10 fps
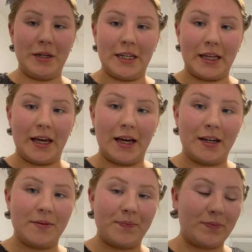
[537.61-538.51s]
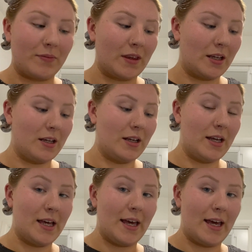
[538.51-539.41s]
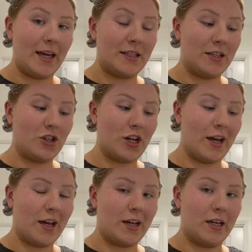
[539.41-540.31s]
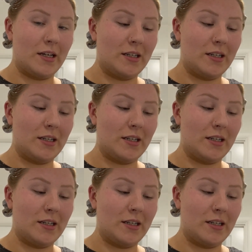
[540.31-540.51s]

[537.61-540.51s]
going to get Ed to check,